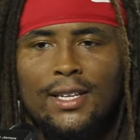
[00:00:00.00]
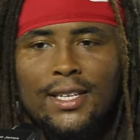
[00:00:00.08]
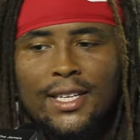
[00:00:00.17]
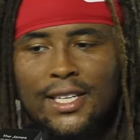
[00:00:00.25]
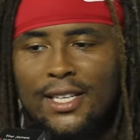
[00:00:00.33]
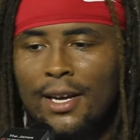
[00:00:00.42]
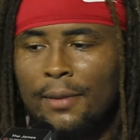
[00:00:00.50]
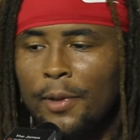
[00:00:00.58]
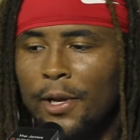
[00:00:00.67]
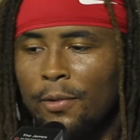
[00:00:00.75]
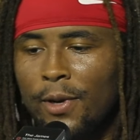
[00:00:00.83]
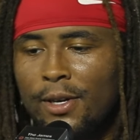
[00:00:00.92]
I think the D line
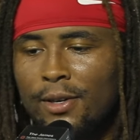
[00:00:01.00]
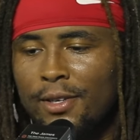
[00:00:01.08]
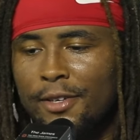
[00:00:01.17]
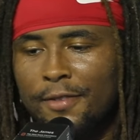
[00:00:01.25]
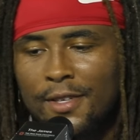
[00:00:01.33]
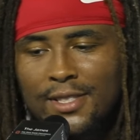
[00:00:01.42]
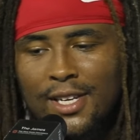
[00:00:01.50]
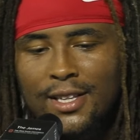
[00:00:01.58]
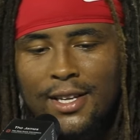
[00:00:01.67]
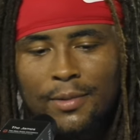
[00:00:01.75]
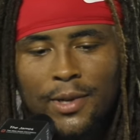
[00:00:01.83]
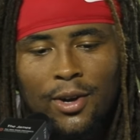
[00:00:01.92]
played well in the first game. I
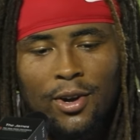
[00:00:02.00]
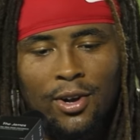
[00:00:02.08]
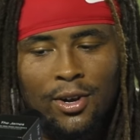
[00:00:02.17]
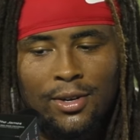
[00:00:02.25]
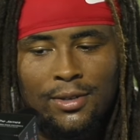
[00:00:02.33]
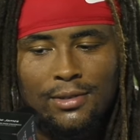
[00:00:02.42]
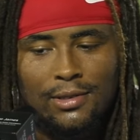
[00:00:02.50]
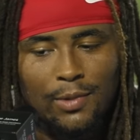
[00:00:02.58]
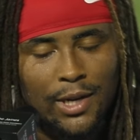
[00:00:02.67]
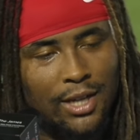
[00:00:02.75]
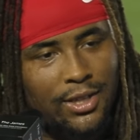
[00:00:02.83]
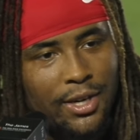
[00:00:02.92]
think we all
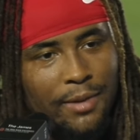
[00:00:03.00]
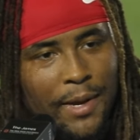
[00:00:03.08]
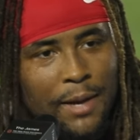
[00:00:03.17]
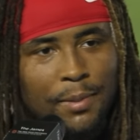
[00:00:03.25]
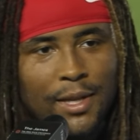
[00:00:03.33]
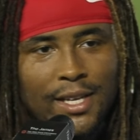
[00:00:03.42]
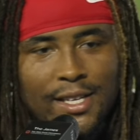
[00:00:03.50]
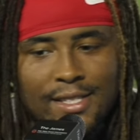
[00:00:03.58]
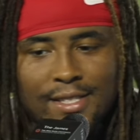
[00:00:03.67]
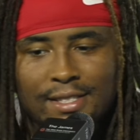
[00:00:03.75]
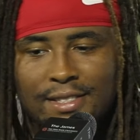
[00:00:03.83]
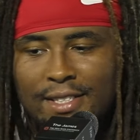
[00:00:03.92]
went out there and made
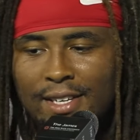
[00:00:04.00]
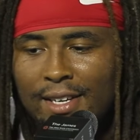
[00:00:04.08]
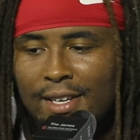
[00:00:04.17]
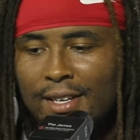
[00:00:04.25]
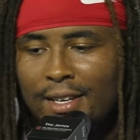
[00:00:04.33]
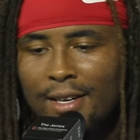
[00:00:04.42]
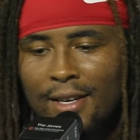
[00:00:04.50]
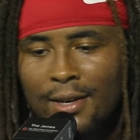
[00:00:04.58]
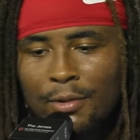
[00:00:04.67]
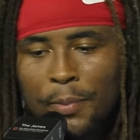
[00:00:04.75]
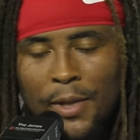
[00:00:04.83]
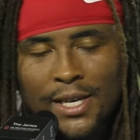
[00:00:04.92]
plays.
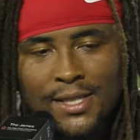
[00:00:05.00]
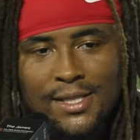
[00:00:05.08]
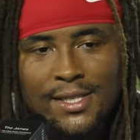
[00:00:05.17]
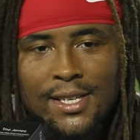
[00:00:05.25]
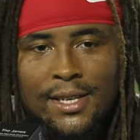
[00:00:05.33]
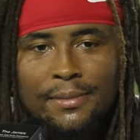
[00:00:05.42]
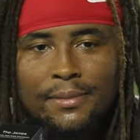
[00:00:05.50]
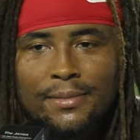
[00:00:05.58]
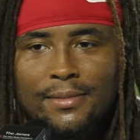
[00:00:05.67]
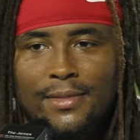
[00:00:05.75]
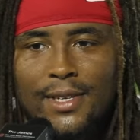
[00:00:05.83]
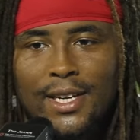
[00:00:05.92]
We played as a
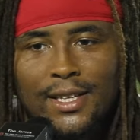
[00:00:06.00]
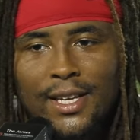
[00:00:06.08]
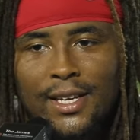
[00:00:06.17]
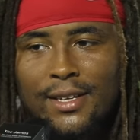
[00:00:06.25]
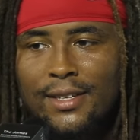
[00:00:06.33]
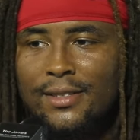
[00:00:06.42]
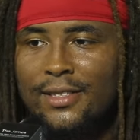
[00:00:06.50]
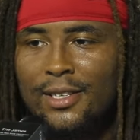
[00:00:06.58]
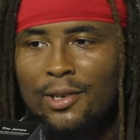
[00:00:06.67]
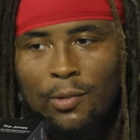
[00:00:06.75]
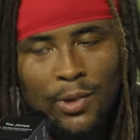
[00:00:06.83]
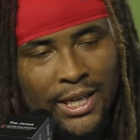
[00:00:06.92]
team, and I think
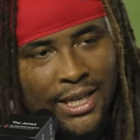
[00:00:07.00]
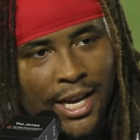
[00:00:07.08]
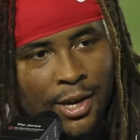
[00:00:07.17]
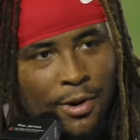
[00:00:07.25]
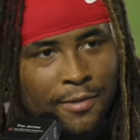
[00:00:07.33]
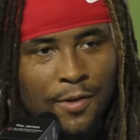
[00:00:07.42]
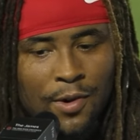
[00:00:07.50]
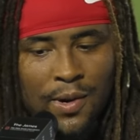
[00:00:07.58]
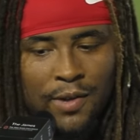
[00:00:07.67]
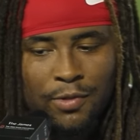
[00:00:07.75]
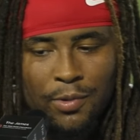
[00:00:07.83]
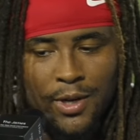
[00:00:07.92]
we need that going
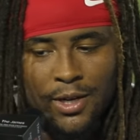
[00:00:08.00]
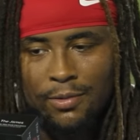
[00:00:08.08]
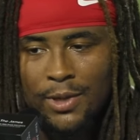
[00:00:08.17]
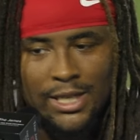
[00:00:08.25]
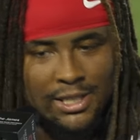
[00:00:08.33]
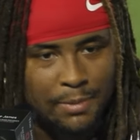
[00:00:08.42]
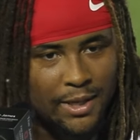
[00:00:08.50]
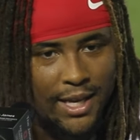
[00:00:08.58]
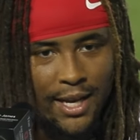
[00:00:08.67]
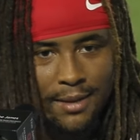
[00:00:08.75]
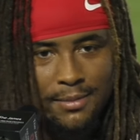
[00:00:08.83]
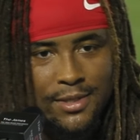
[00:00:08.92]
forward if we want to win these big
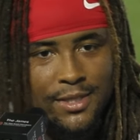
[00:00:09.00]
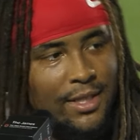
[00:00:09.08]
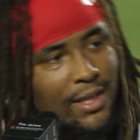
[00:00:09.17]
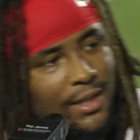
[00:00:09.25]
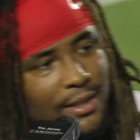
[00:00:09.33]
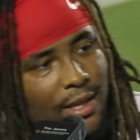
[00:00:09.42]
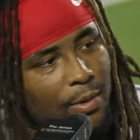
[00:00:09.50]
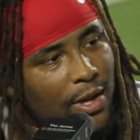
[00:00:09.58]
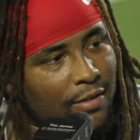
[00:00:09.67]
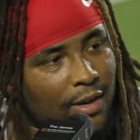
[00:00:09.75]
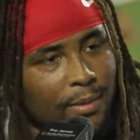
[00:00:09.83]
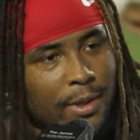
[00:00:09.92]
games that we
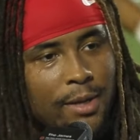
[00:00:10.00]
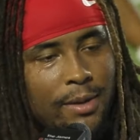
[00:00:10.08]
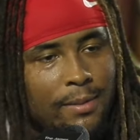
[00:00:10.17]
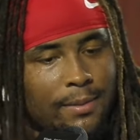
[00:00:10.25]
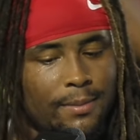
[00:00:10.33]
have coming up.